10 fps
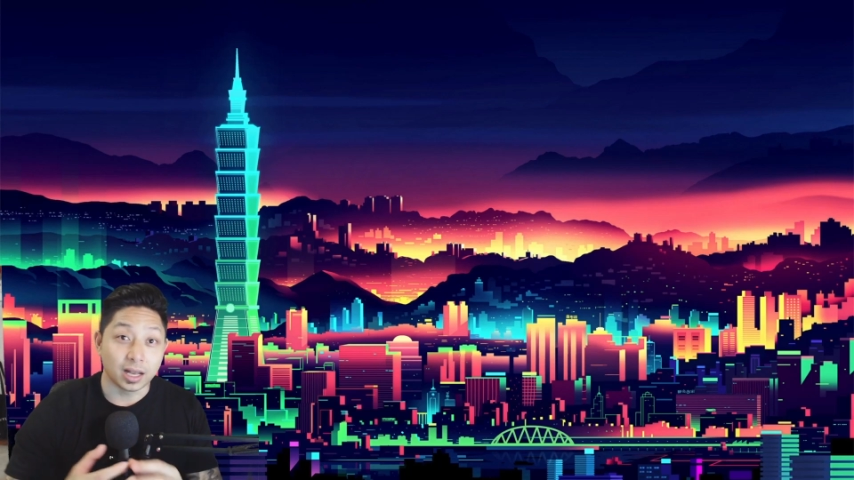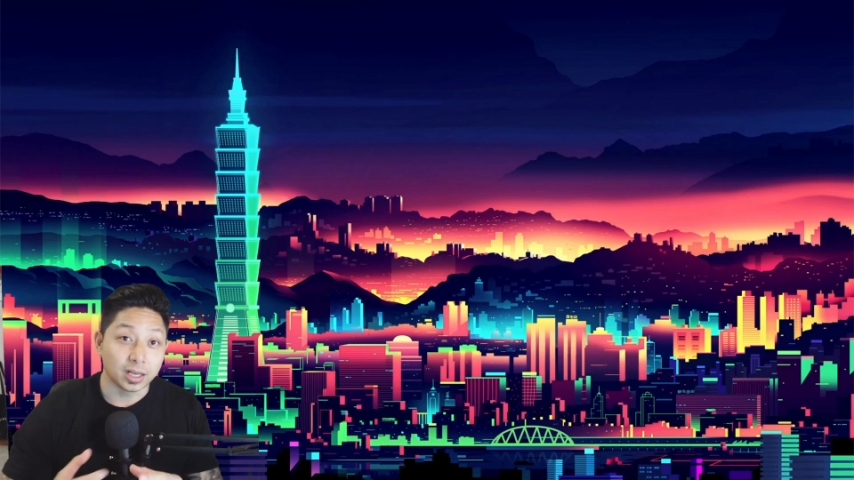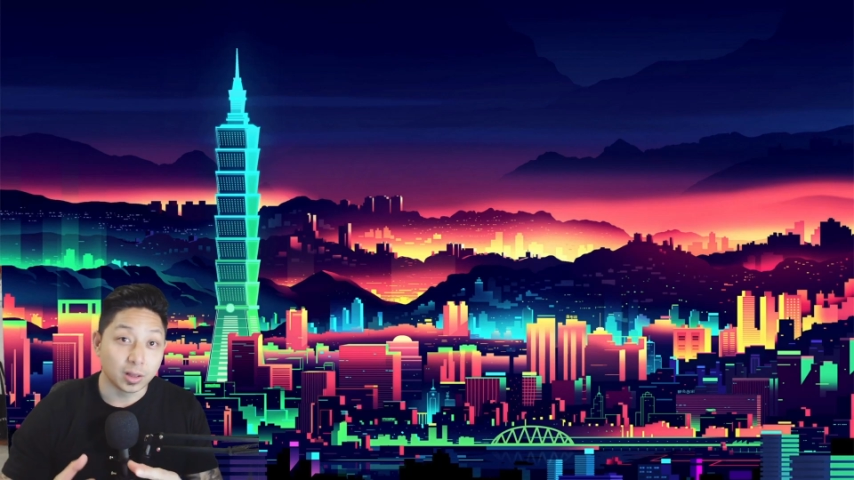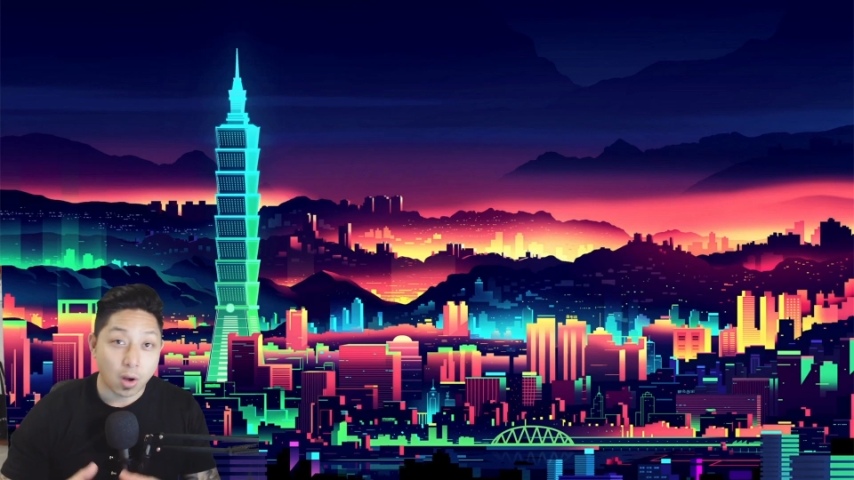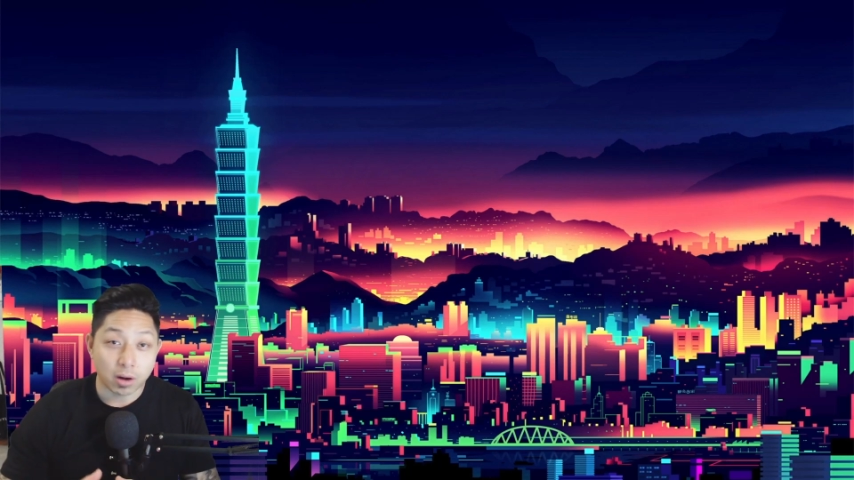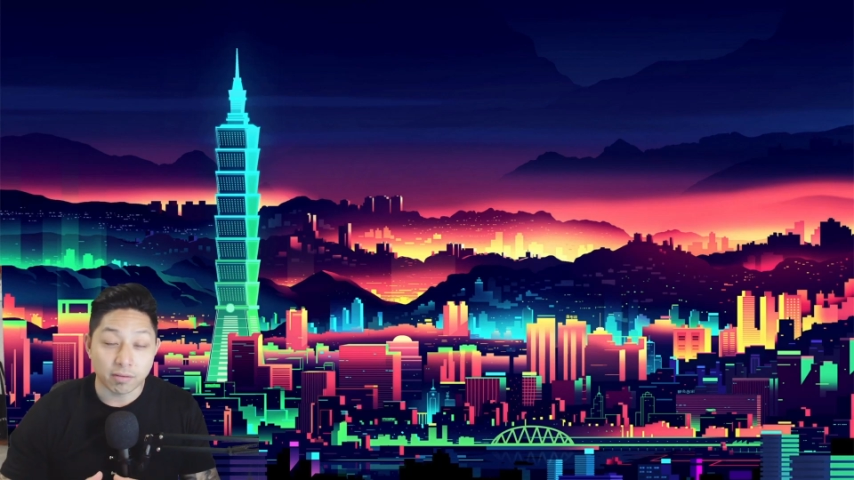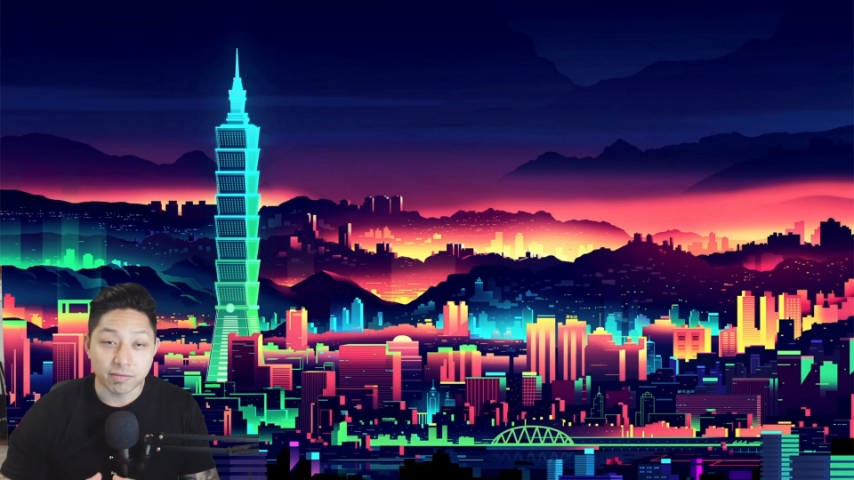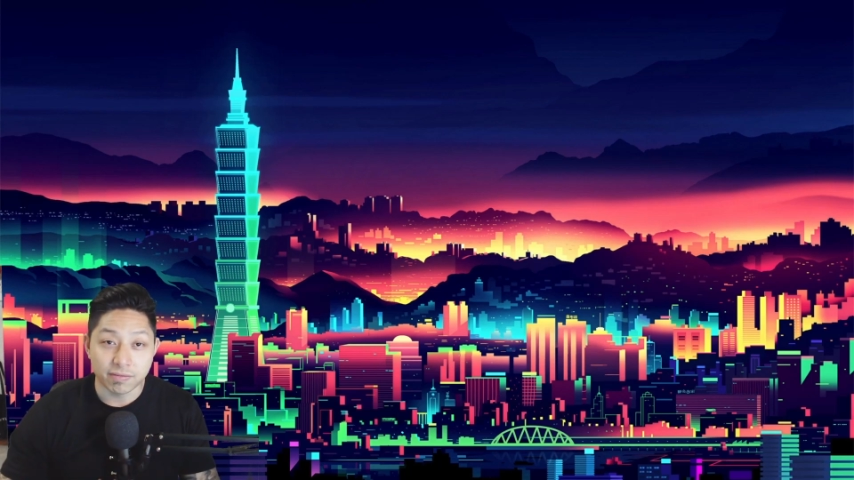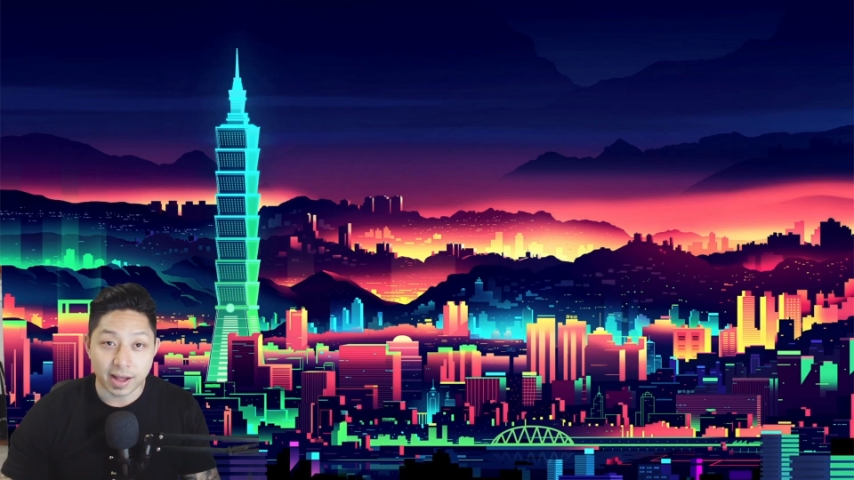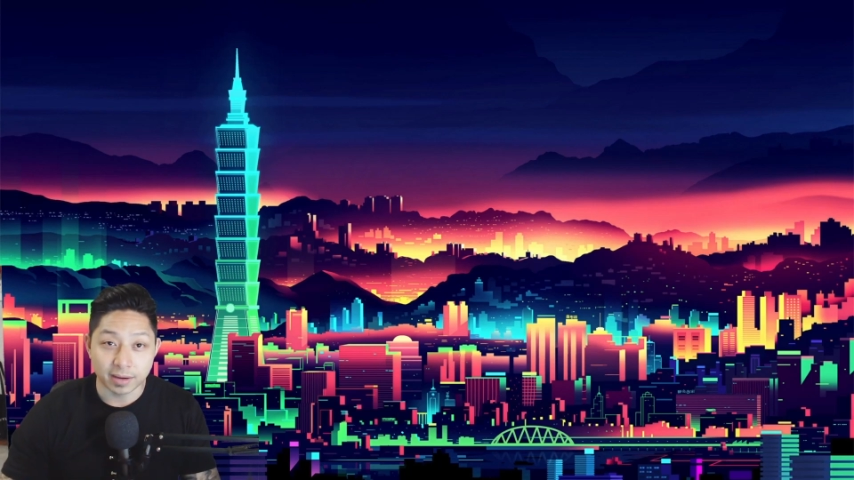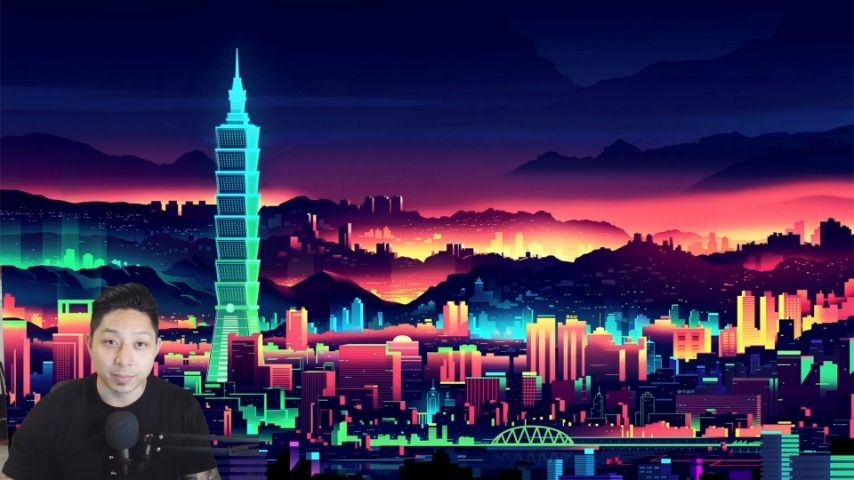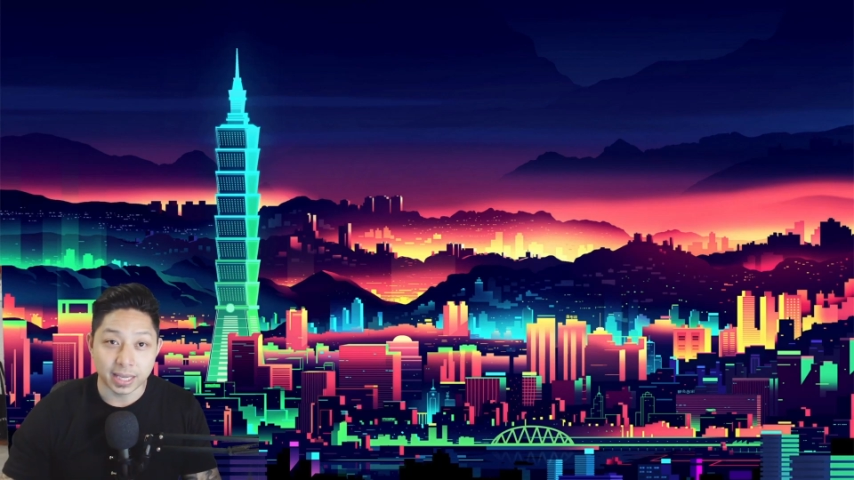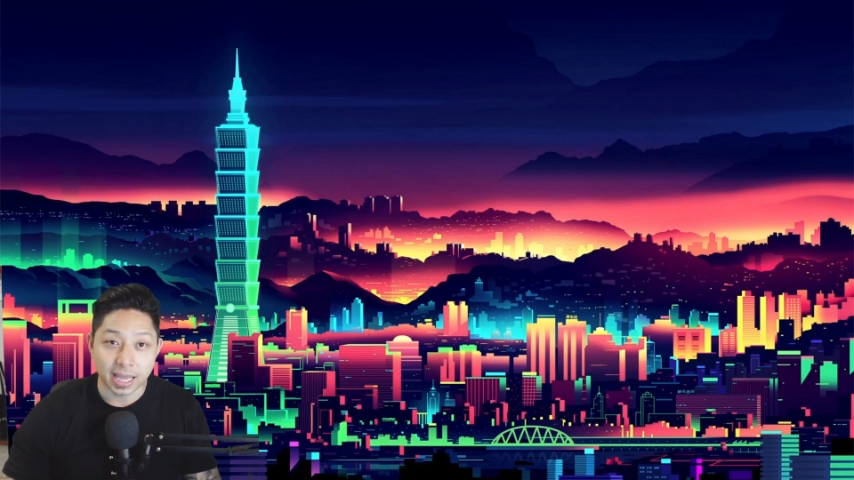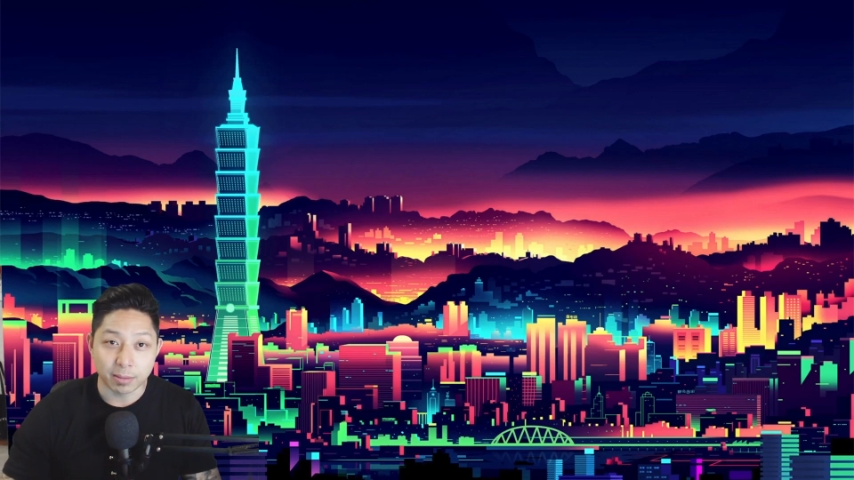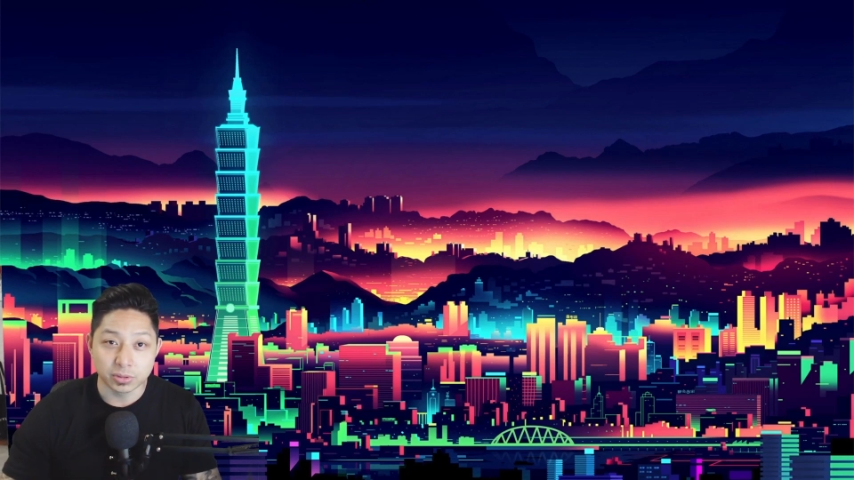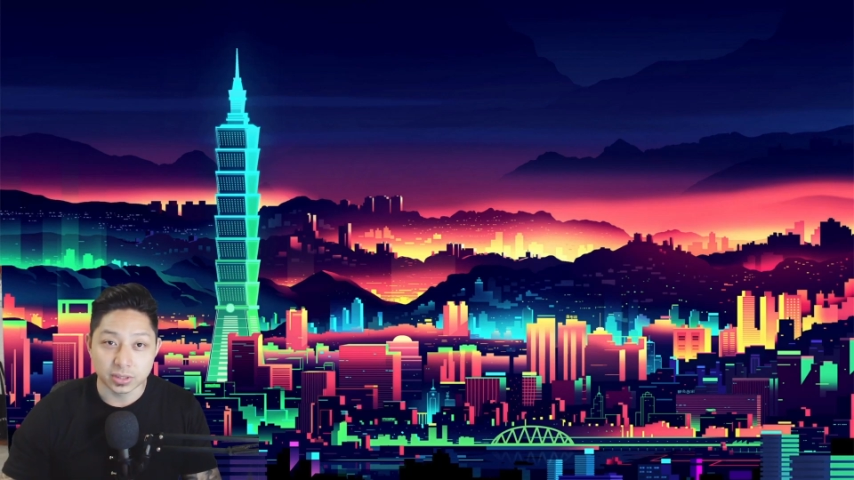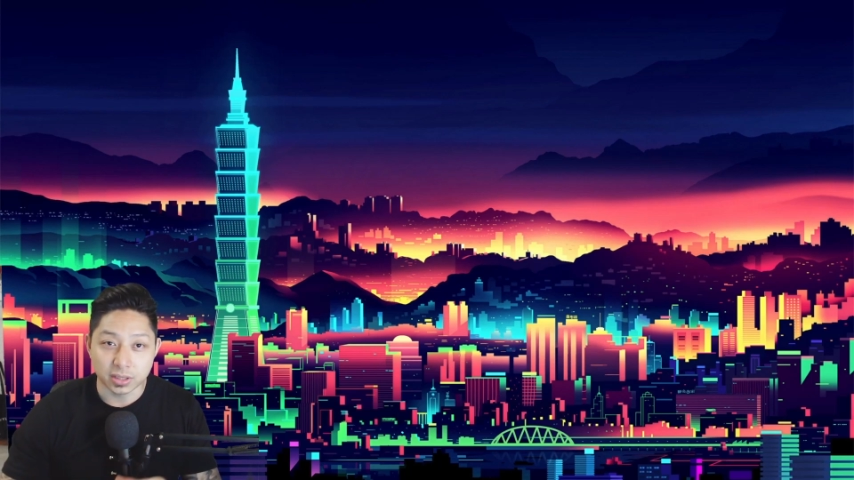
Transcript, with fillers: a lot of fun being able to